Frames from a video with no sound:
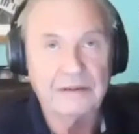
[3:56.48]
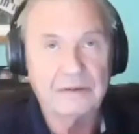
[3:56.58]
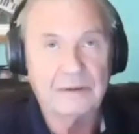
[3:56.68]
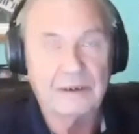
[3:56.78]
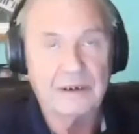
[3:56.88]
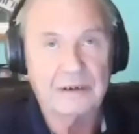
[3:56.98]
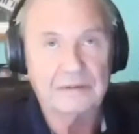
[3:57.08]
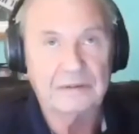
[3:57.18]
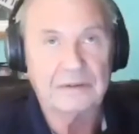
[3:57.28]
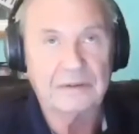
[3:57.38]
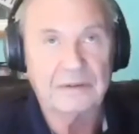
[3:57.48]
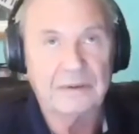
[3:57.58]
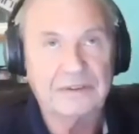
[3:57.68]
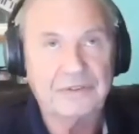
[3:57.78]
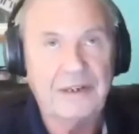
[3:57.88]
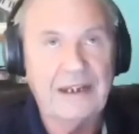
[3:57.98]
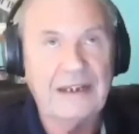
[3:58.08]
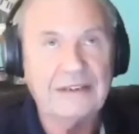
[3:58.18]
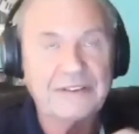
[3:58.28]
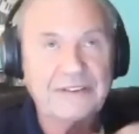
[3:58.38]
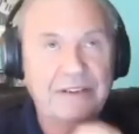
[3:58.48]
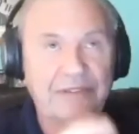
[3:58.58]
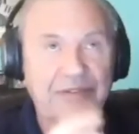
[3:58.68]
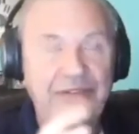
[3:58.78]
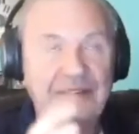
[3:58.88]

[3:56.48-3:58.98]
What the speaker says: or trying to sort of